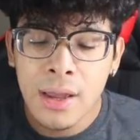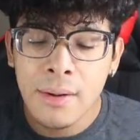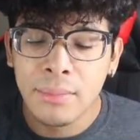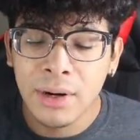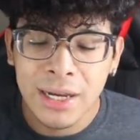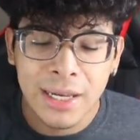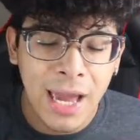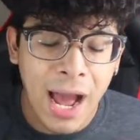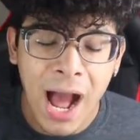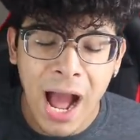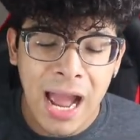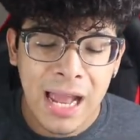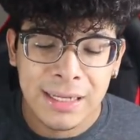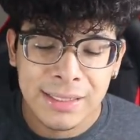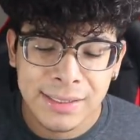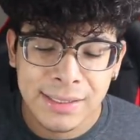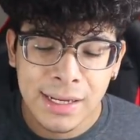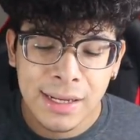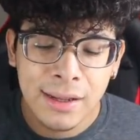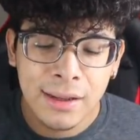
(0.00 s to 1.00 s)
But
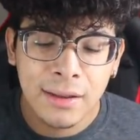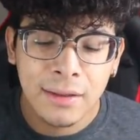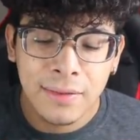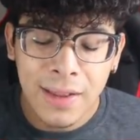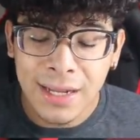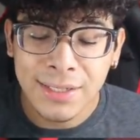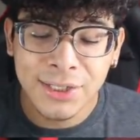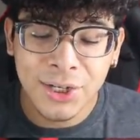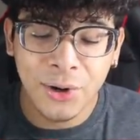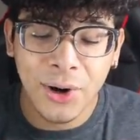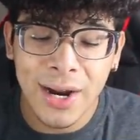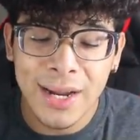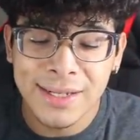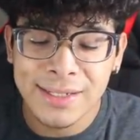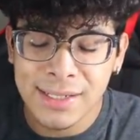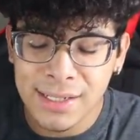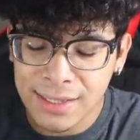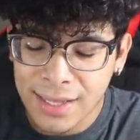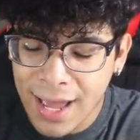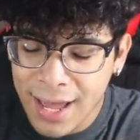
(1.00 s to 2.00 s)
guys, that's
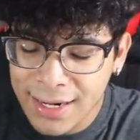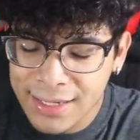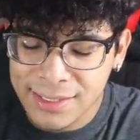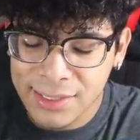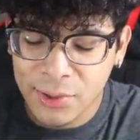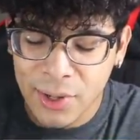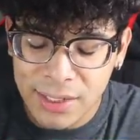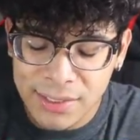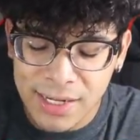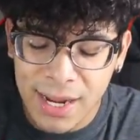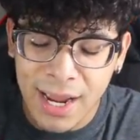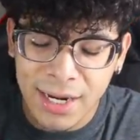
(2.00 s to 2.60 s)
crazy. That is crazy.